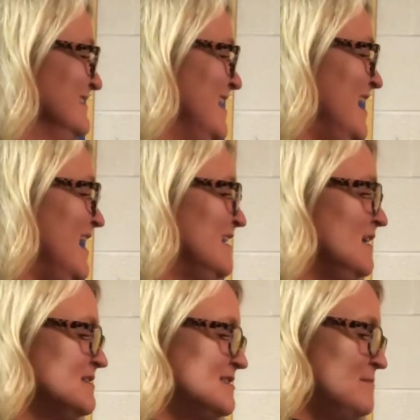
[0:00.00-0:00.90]
and
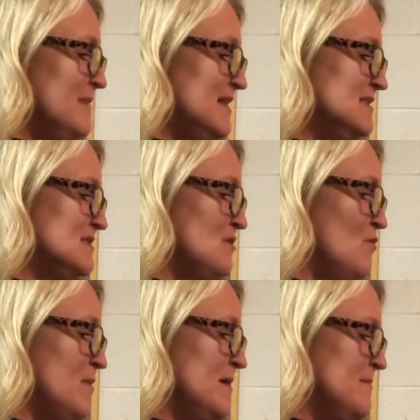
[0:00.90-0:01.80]
custom-made
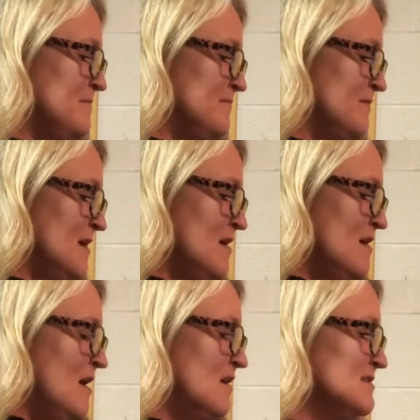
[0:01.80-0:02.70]
soap
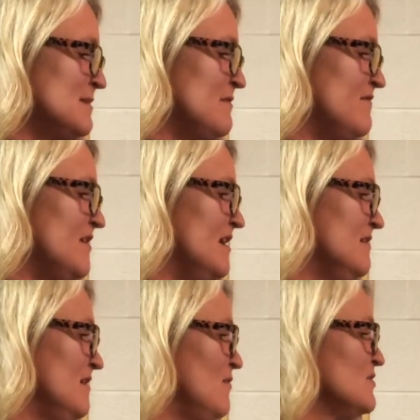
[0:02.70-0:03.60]
are some of the,
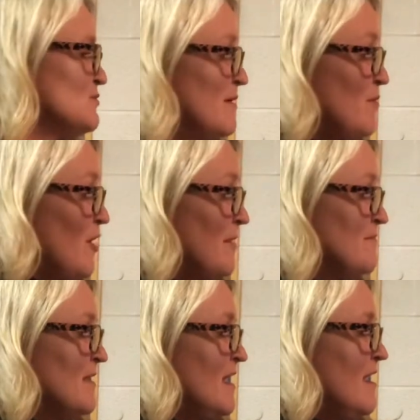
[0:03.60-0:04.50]
oh, there's one more,
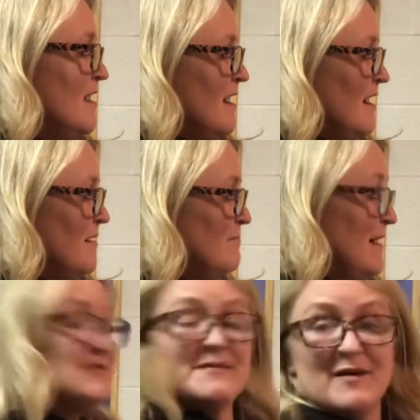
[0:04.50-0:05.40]

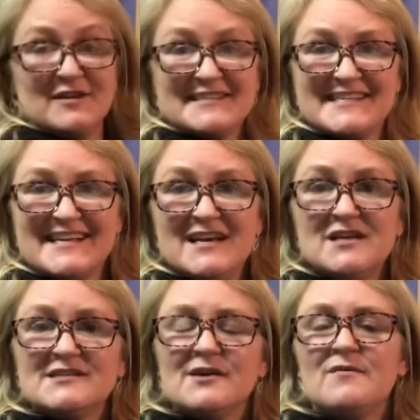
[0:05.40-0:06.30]
bouncy balls.
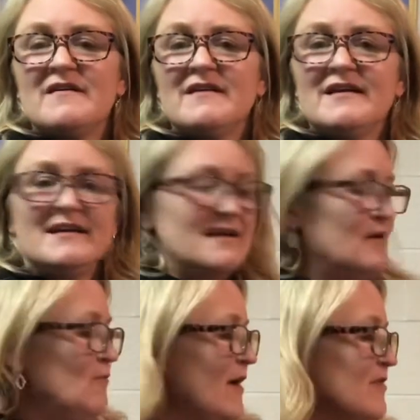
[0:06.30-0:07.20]
So
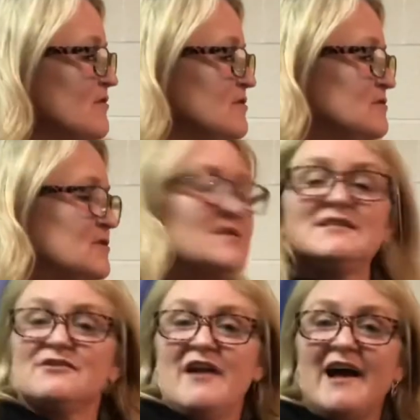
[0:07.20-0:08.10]
whether you do
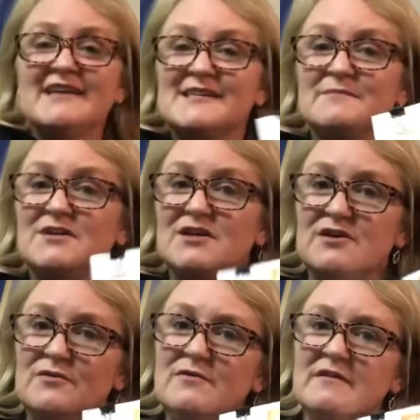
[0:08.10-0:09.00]
these or not is up to
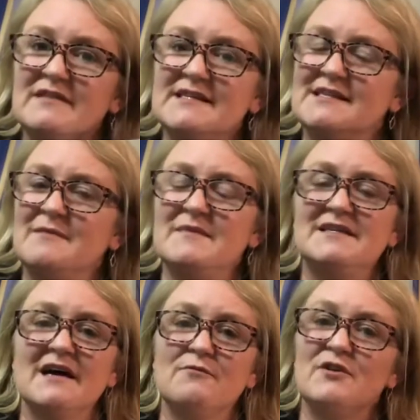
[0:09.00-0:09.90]
you. These can be
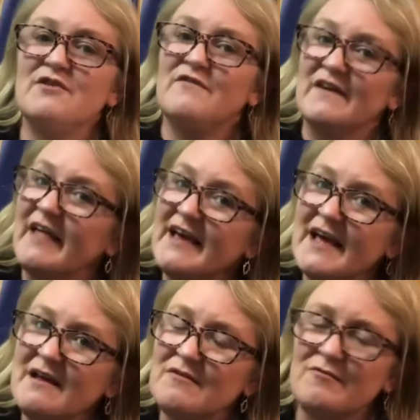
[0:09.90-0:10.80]
done when you feel like
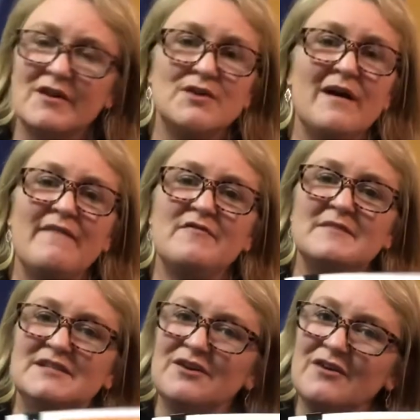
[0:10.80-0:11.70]
it, when you have the
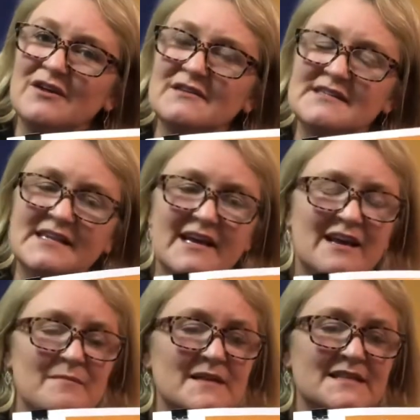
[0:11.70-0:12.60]
materials. It
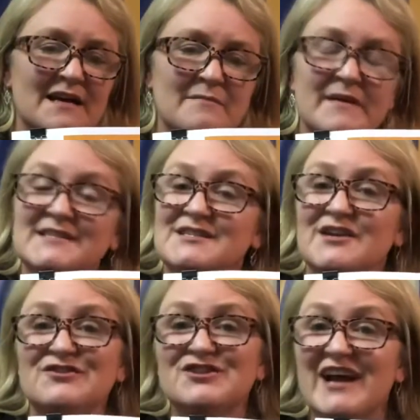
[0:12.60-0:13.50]
can be done based
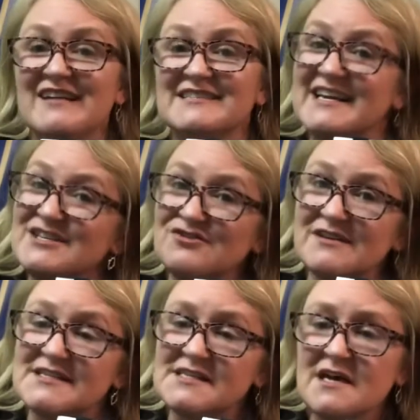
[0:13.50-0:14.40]
on your child's interest.